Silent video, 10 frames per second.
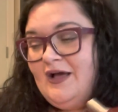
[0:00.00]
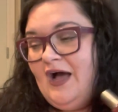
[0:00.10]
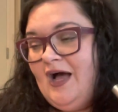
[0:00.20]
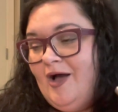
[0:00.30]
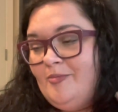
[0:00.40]

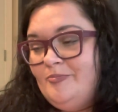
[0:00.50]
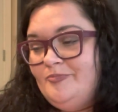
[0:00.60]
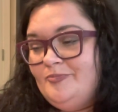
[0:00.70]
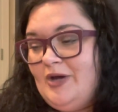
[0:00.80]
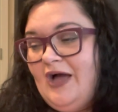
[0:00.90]

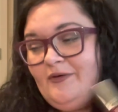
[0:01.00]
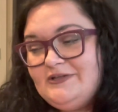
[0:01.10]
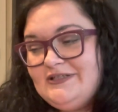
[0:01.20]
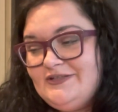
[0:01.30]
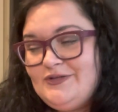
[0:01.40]
Aqua
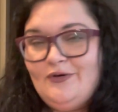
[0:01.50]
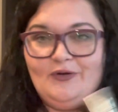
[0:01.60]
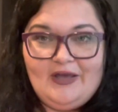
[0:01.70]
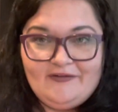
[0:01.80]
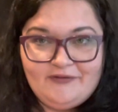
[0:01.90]
del Sol,
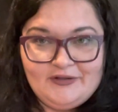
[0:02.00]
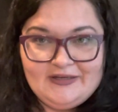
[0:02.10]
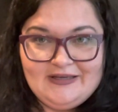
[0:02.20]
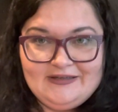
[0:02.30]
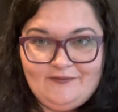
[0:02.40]
I feel
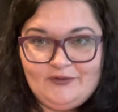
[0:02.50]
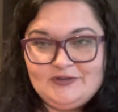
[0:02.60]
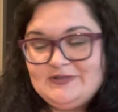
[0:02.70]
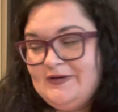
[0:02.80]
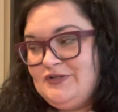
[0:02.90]
like I need
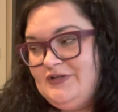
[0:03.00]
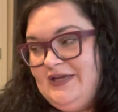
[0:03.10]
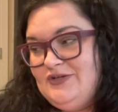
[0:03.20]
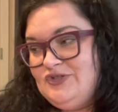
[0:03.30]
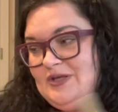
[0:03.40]
special
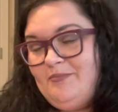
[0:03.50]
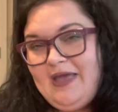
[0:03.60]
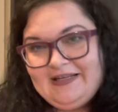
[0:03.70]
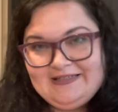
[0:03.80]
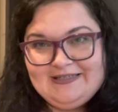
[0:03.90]
occasions, and
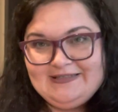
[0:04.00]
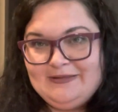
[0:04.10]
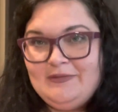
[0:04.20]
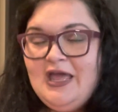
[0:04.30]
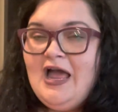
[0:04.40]

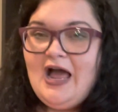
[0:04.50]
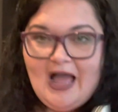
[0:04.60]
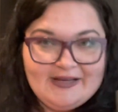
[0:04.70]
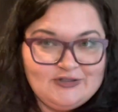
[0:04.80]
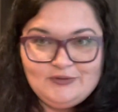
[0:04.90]
Magnetism,
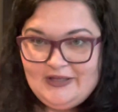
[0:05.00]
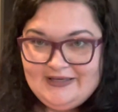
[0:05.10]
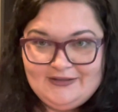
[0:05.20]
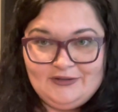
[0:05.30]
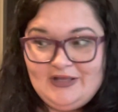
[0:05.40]
I do like
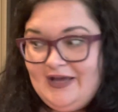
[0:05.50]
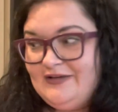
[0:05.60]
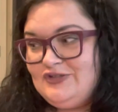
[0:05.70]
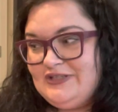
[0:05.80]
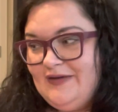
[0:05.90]
it a lot. I
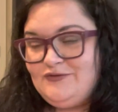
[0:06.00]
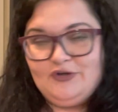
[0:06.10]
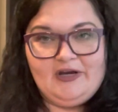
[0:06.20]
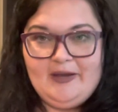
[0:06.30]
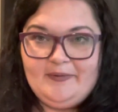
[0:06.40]
just have to
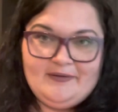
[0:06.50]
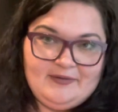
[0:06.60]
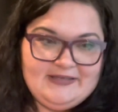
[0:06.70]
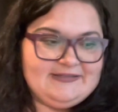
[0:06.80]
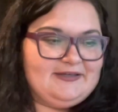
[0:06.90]
grab it
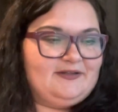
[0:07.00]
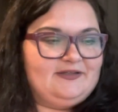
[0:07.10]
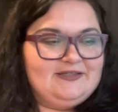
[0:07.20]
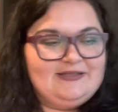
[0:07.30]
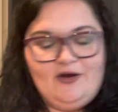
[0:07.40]

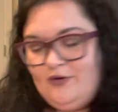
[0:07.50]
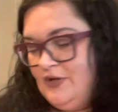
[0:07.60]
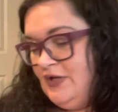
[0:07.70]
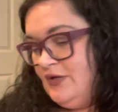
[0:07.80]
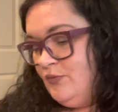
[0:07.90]
basically. So
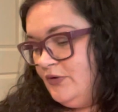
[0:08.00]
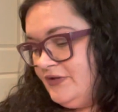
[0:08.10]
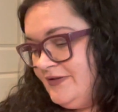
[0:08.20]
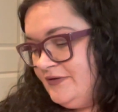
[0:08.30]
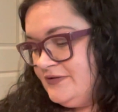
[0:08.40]
what are
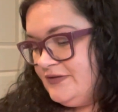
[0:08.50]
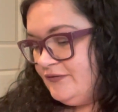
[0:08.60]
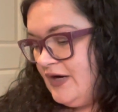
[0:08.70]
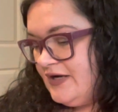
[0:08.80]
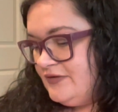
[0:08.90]
the notes of
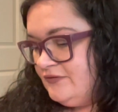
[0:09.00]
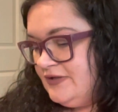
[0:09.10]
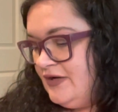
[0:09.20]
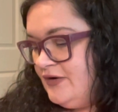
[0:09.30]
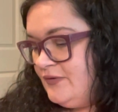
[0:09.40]
Rock in
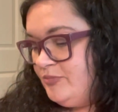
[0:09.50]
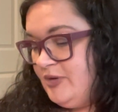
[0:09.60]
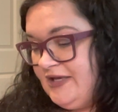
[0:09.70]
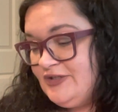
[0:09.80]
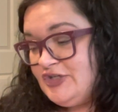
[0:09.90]
Rio?
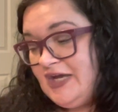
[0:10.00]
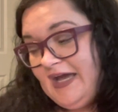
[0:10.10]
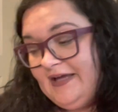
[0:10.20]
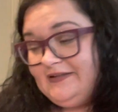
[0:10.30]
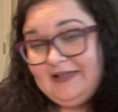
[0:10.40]
Peach,
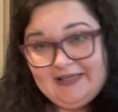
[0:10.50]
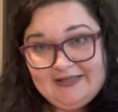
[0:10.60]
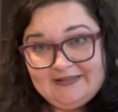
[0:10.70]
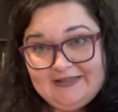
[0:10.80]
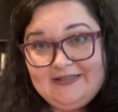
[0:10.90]
cotton
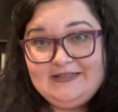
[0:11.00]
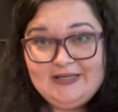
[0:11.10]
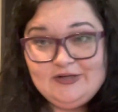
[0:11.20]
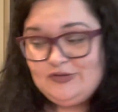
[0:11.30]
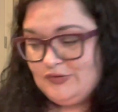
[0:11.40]
candy,
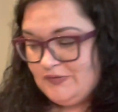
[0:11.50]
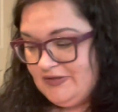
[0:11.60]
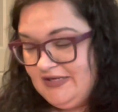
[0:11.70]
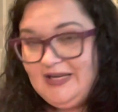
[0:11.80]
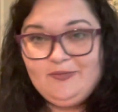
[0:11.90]

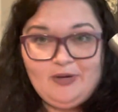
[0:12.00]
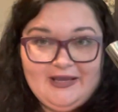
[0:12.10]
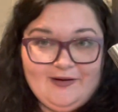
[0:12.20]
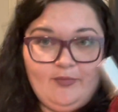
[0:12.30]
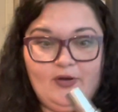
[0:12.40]
tangerine, and
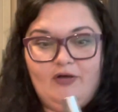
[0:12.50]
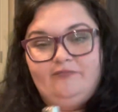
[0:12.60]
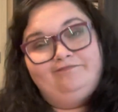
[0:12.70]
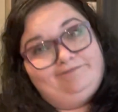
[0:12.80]
pineapple.